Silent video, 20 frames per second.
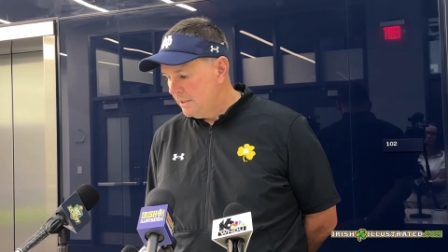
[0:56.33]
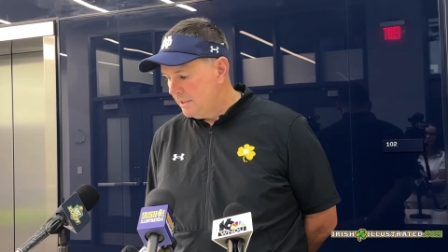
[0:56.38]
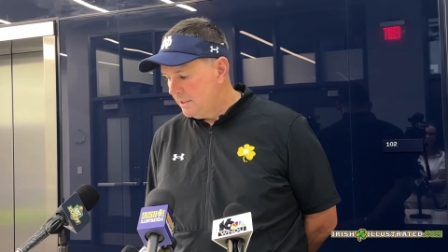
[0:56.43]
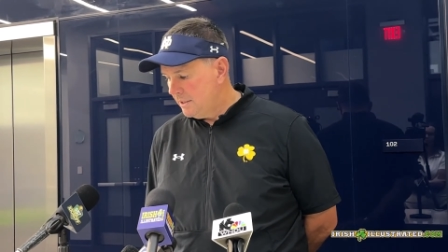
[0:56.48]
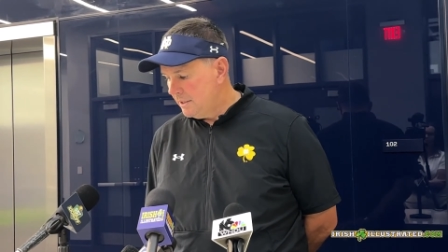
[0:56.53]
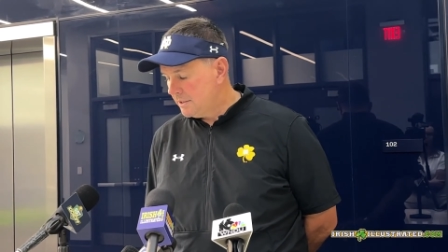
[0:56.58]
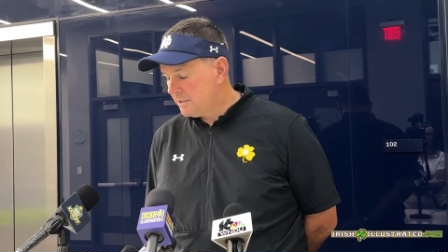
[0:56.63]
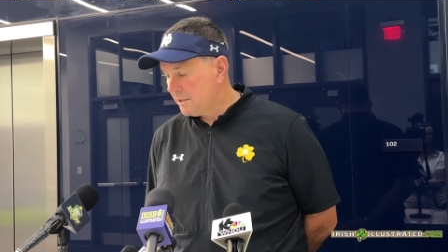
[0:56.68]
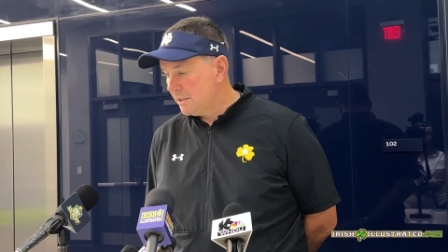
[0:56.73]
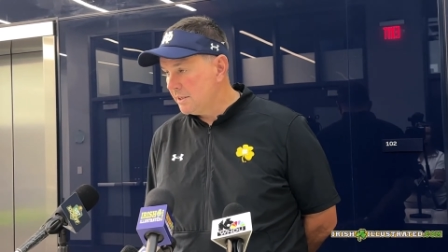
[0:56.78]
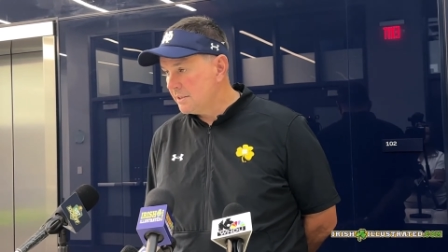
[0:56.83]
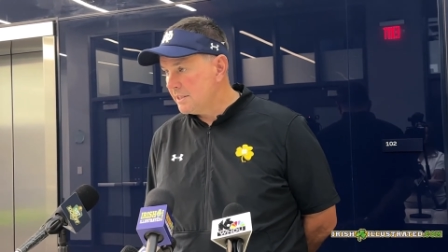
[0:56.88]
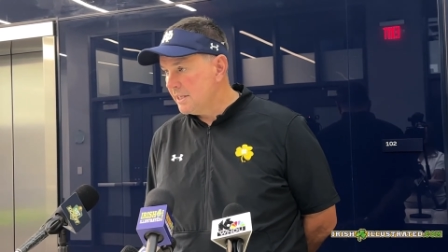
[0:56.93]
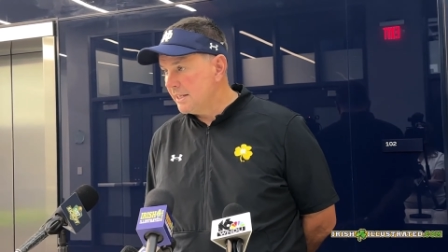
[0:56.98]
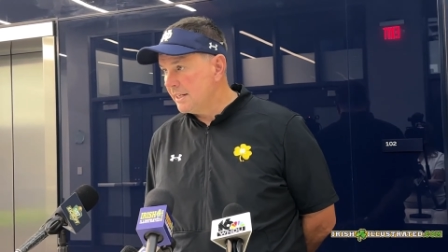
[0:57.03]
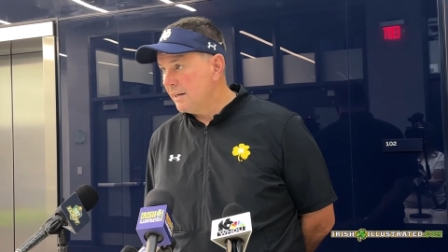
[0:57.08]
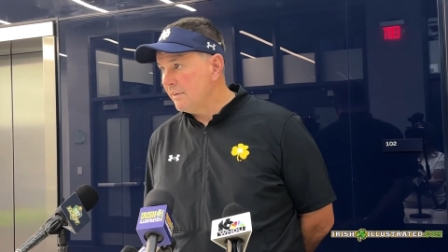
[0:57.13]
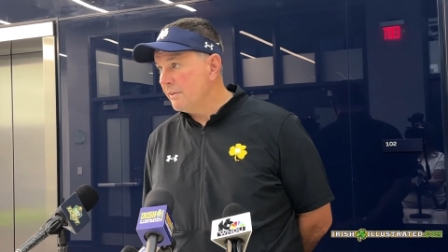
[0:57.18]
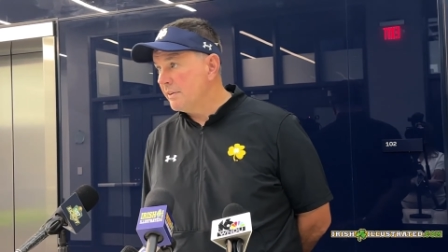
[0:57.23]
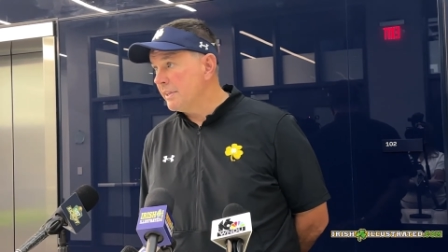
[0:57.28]
it's going to
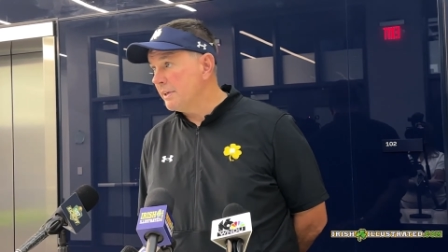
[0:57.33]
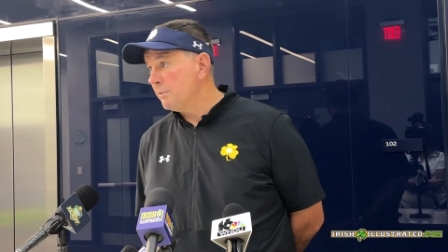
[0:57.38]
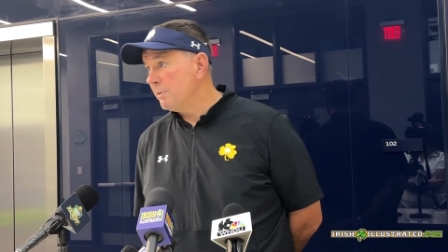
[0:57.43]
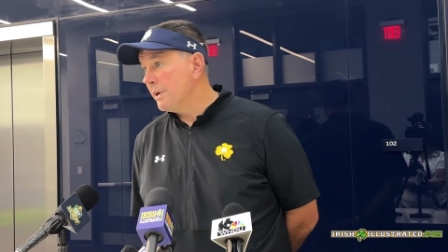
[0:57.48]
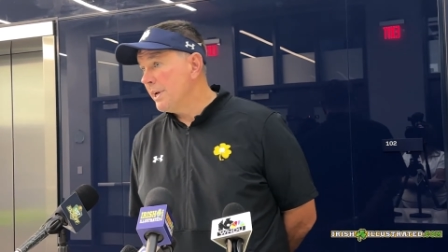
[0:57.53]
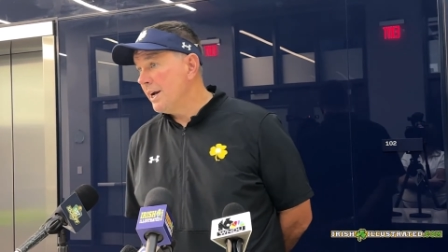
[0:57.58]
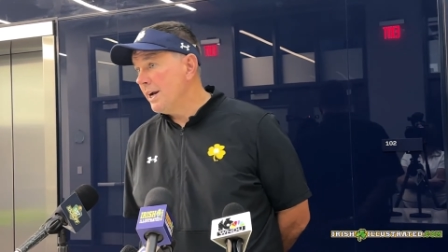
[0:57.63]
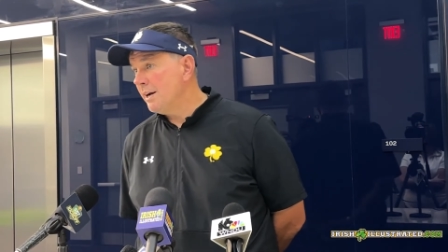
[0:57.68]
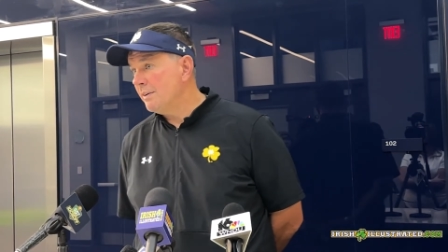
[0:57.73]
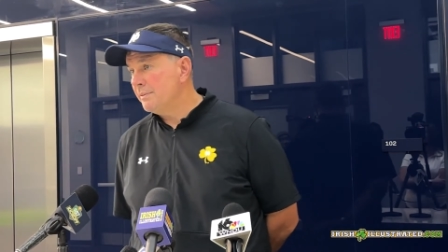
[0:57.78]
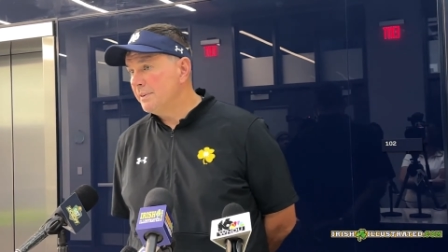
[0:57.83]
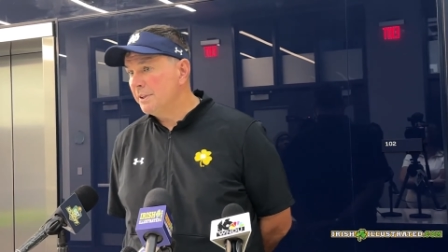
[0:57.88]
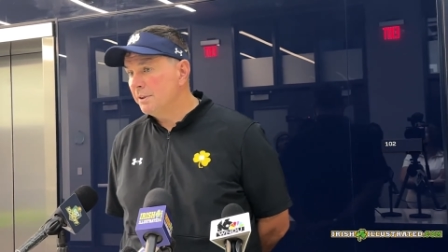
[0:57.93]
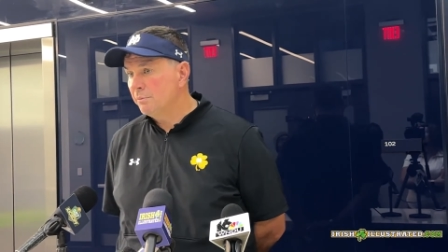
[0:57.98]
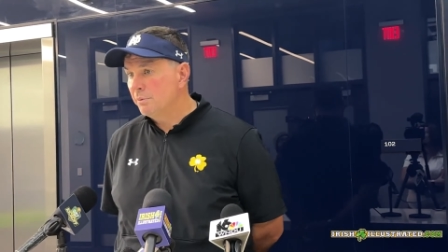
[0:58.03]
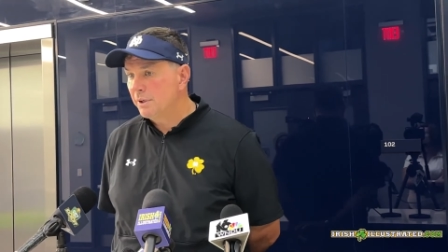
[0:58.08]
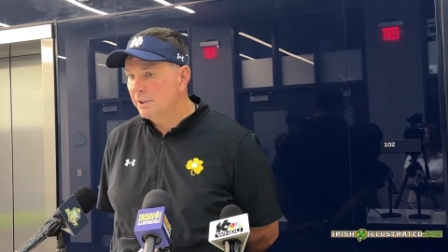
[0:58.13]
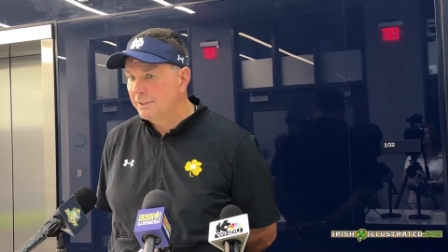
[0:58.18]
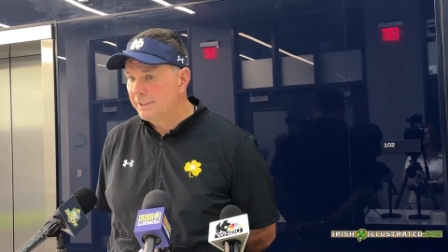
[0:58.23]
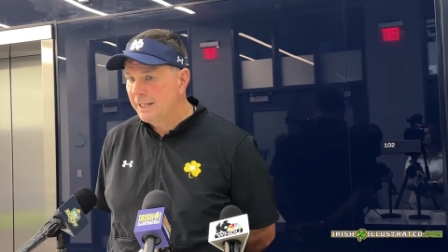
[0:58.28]
take everything we have in the
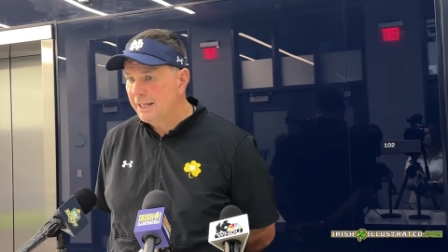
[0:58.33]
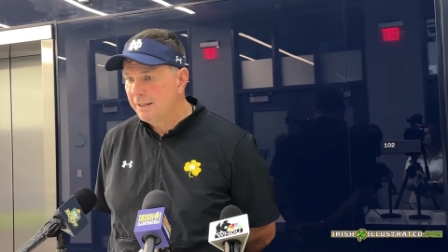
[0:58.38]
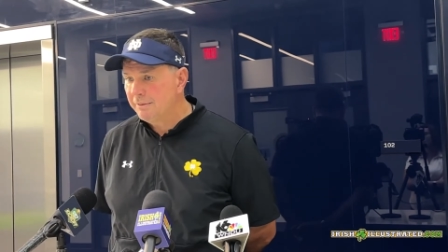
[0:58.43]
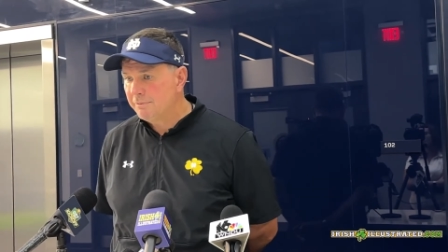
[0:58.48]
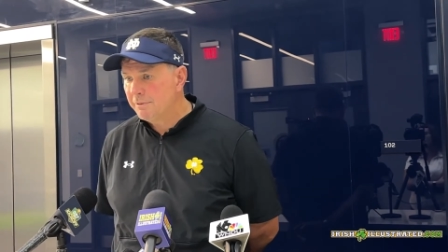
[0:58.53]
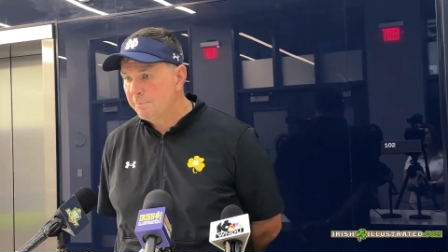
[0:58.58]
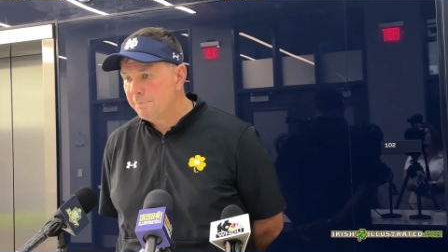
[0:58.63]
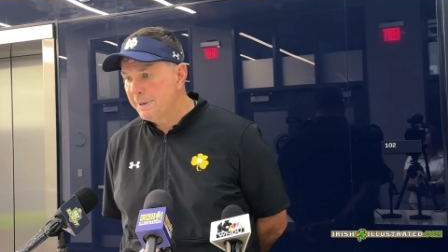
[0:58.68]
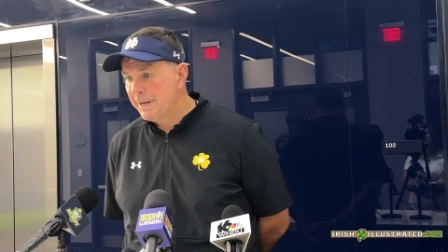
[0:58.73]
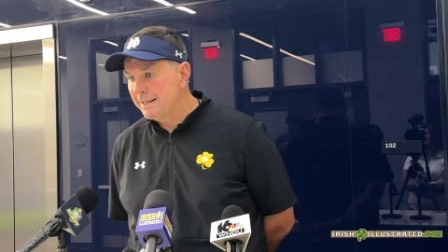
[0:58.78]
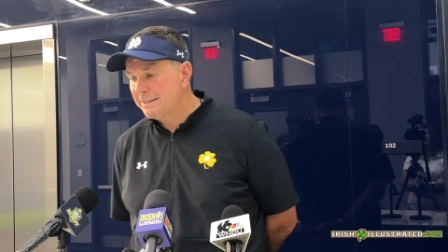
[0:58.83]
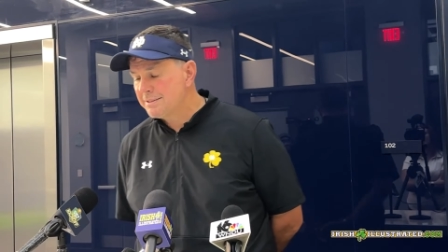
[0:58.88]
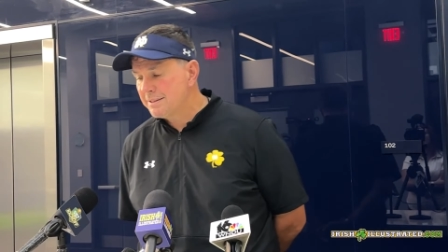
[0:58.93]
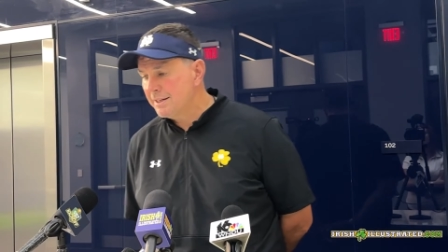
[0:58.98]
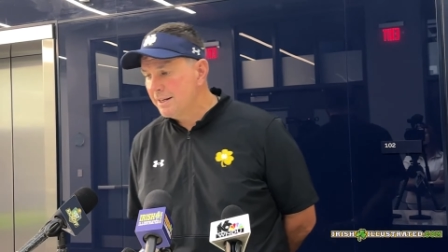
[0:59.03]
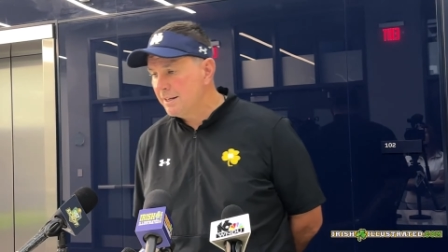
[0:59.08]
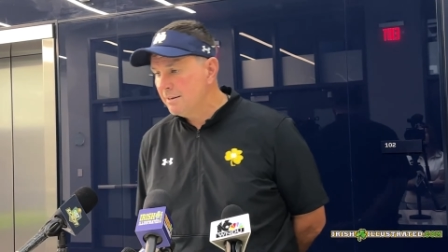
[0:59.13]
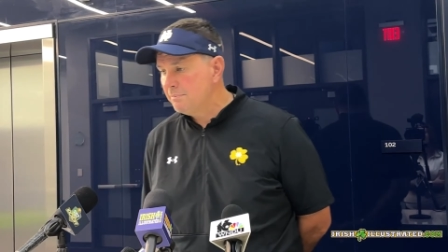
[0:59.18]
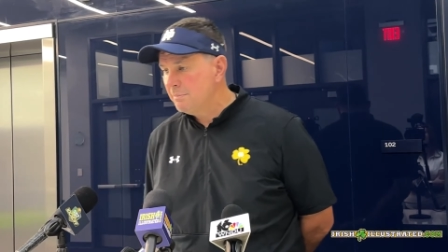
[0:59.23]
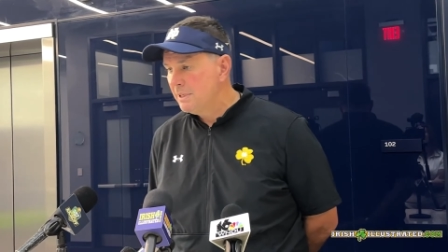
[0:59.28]
run game, the pass
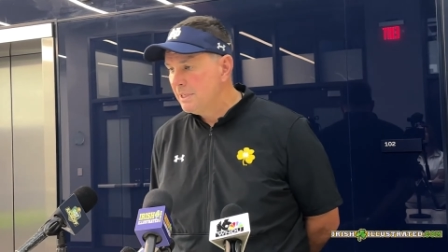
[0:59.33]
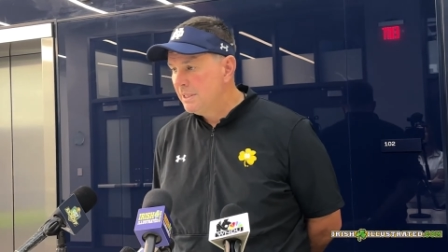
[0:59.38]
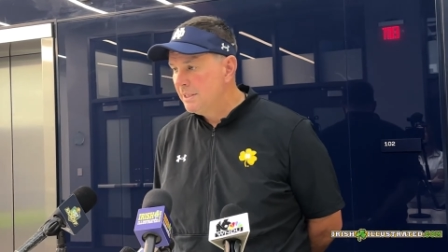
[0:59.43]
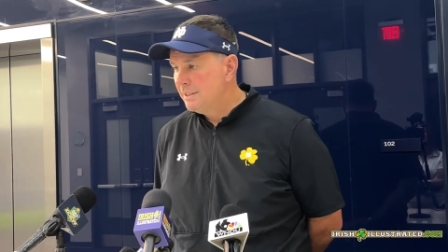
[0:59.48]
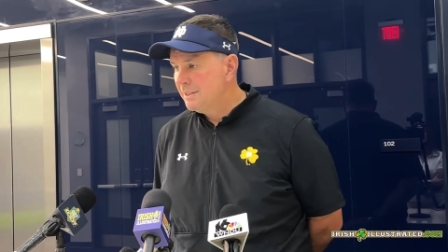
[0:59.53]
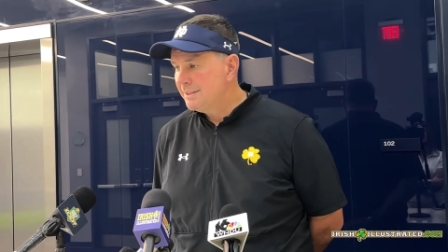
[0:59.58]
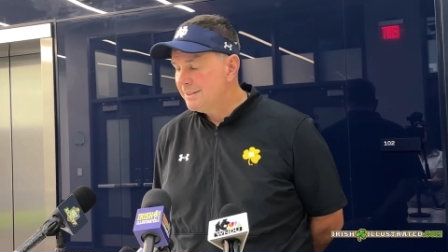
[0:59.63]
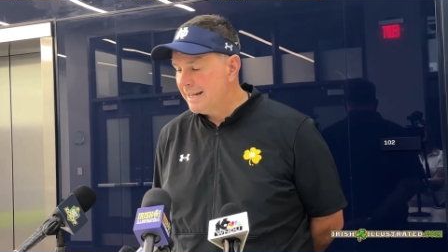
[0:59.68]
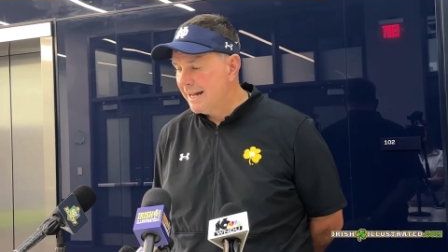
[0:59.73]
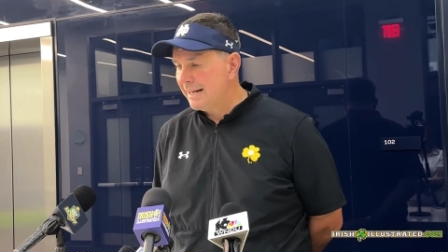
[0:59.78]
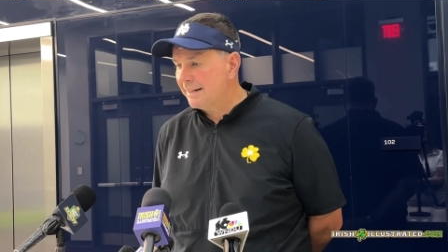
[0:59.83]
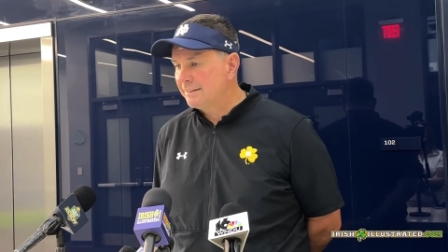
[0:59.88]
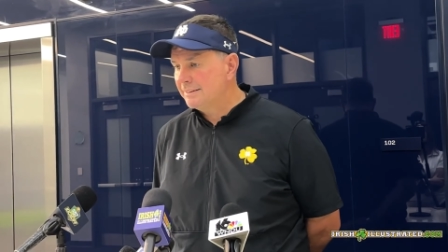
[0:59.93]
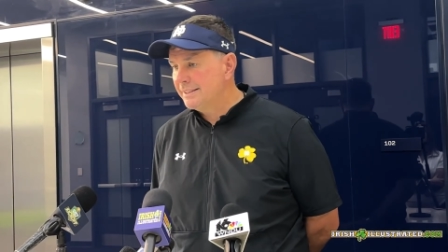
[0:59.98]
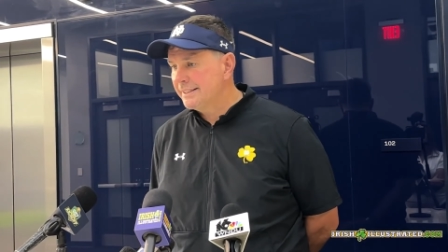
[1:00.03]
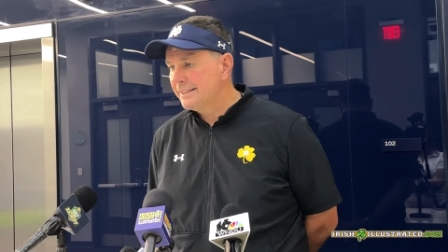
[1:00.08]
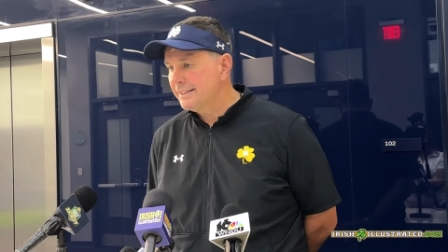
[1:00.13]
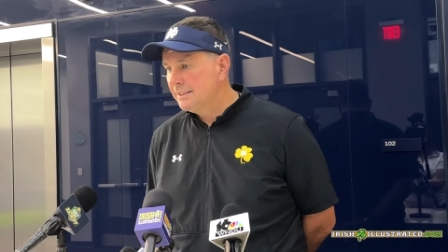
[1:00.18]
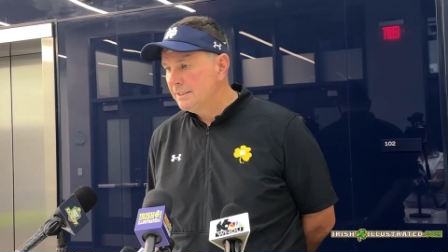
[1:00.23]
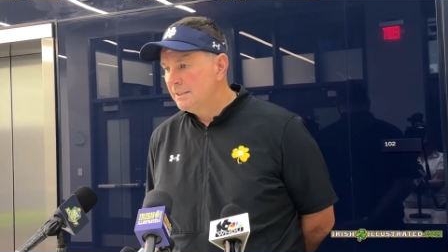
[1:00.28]
game,
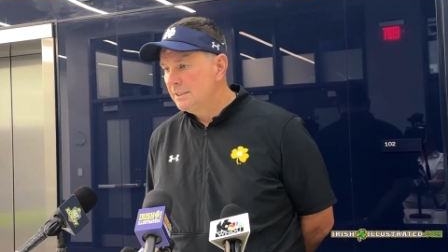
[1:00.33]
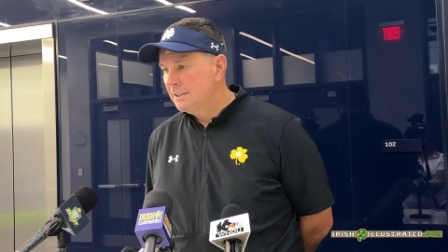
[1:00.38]
tackling.